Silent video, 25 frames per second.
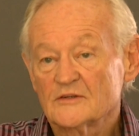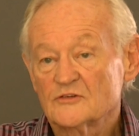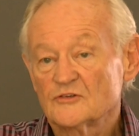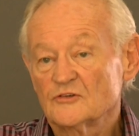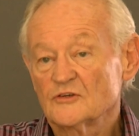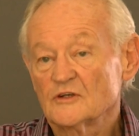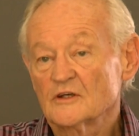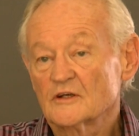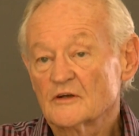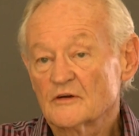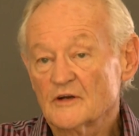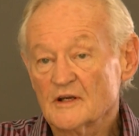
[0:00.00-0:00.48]

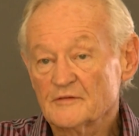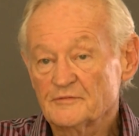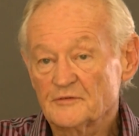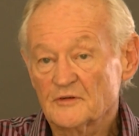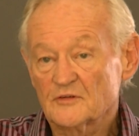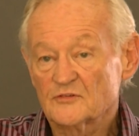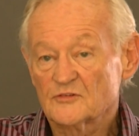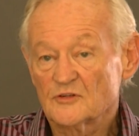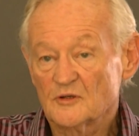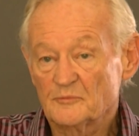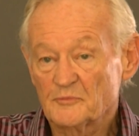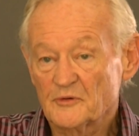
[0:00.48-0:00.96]
geographic
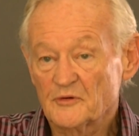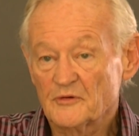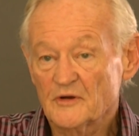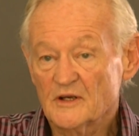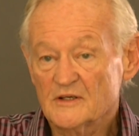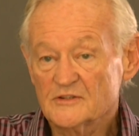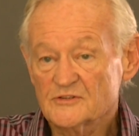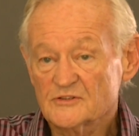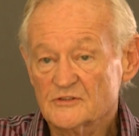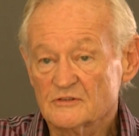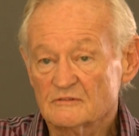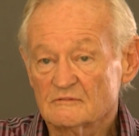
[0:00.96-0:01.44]

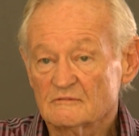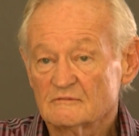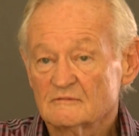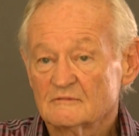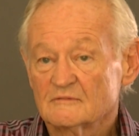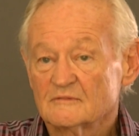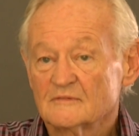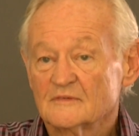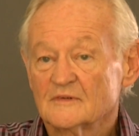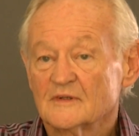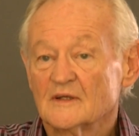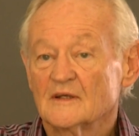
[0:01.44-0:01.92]
separation.
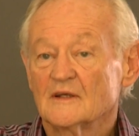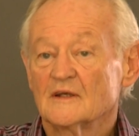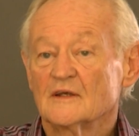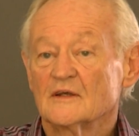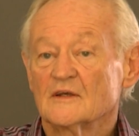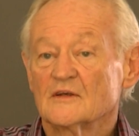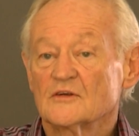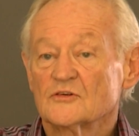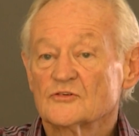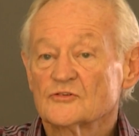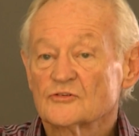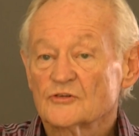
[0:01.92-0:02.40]

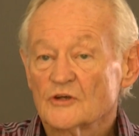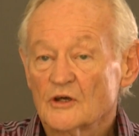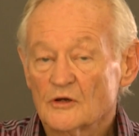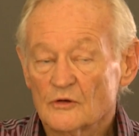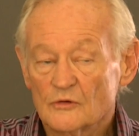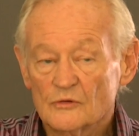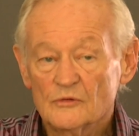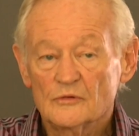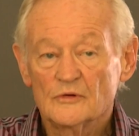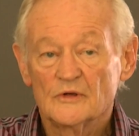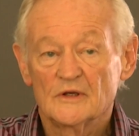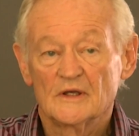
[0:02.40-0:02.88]

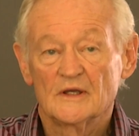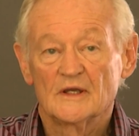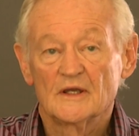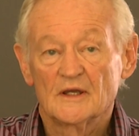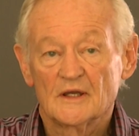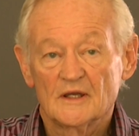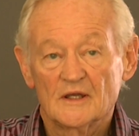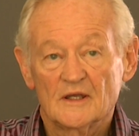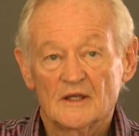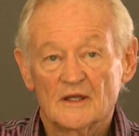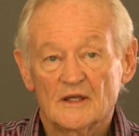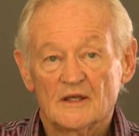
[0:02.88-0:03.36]
So
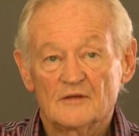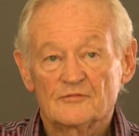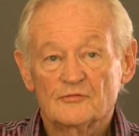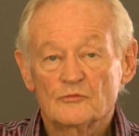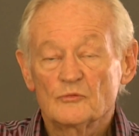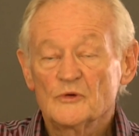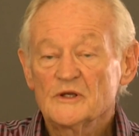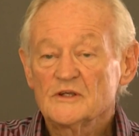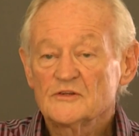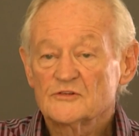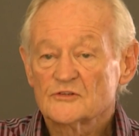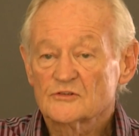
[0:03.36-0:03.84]
if
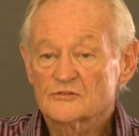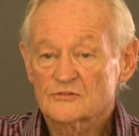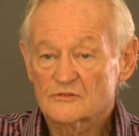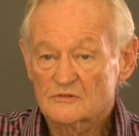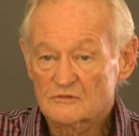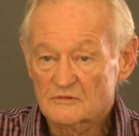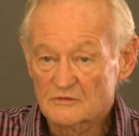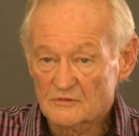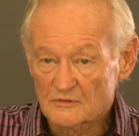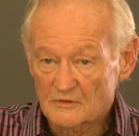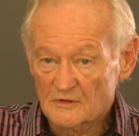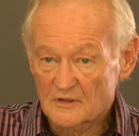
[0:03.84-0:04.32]
we
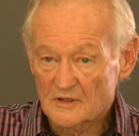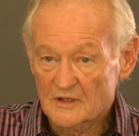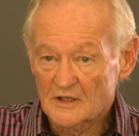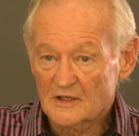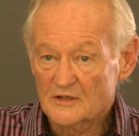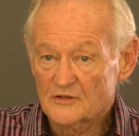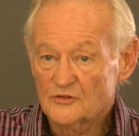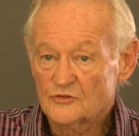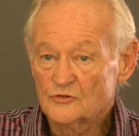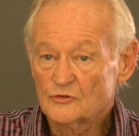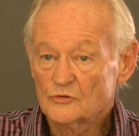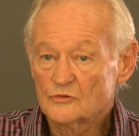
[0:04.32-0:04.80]
just
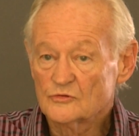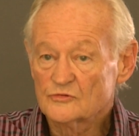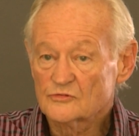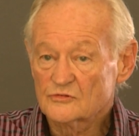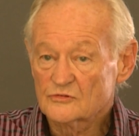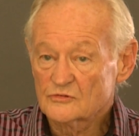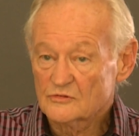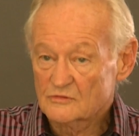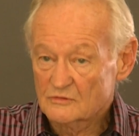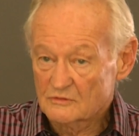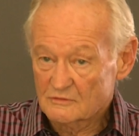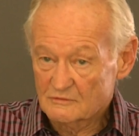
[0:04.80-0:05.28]

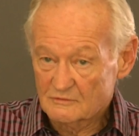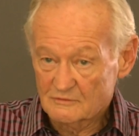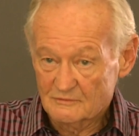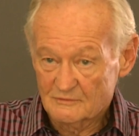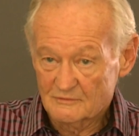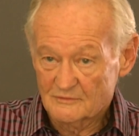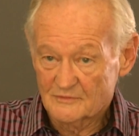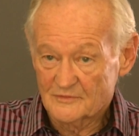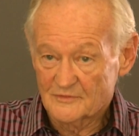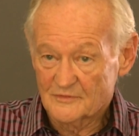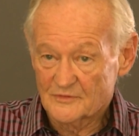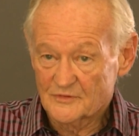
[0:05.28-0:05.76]
use
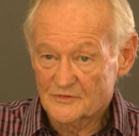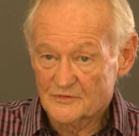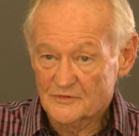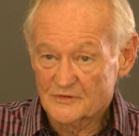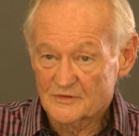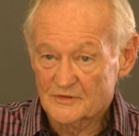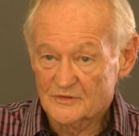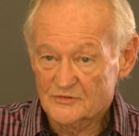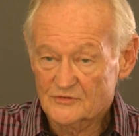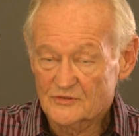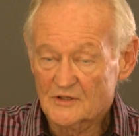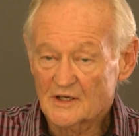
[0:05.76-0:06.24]

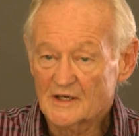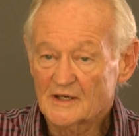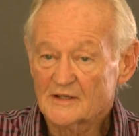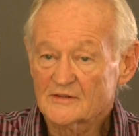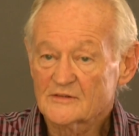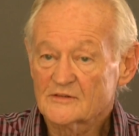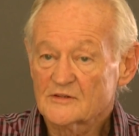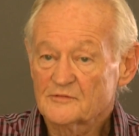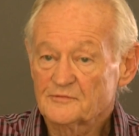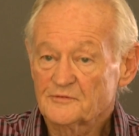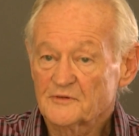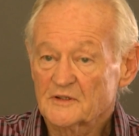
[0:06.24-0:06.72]
the
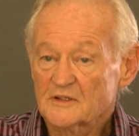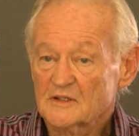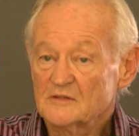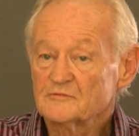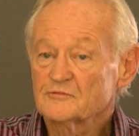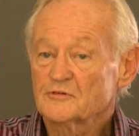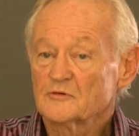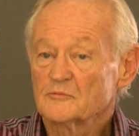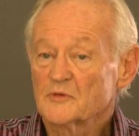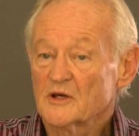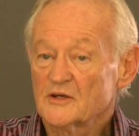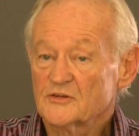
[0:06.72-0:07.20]
scientific
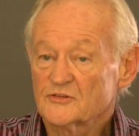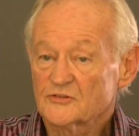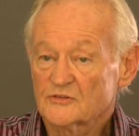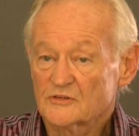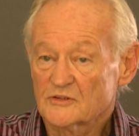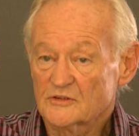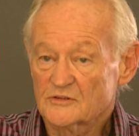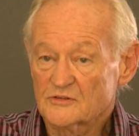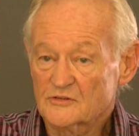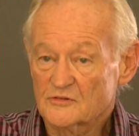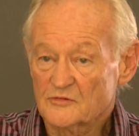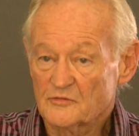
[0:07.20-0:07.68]
information
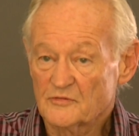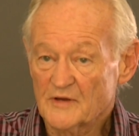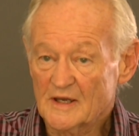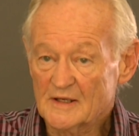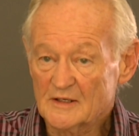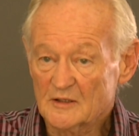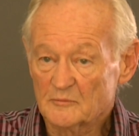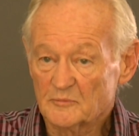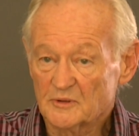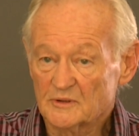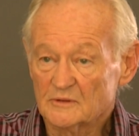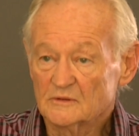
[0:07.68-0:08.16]
that is
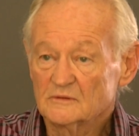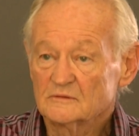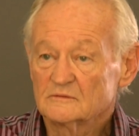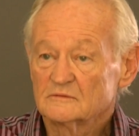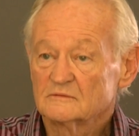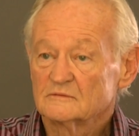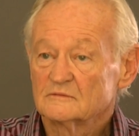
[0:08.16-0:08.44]
available,